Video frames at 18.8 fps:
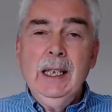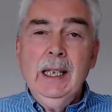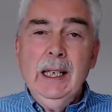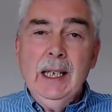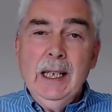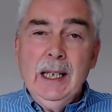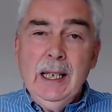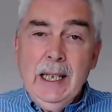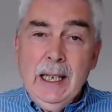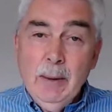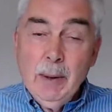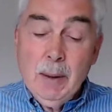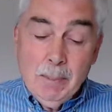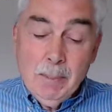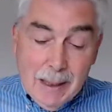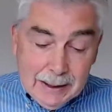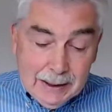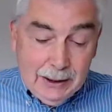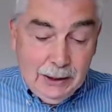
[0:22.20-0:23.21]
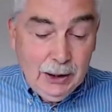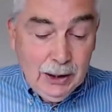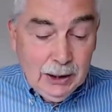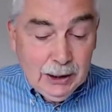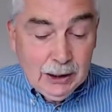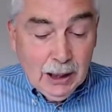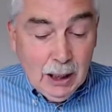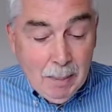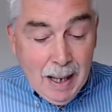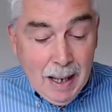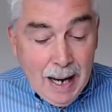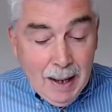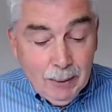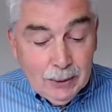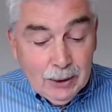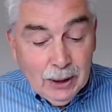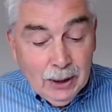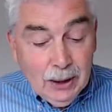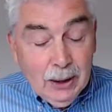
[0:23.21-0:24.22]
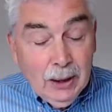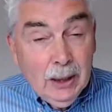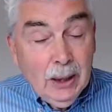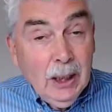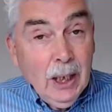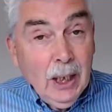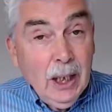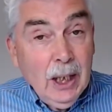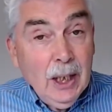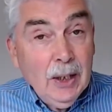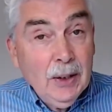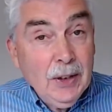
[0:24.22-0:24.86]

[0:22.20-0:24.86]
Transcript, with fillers: uh, hearing messages about uh,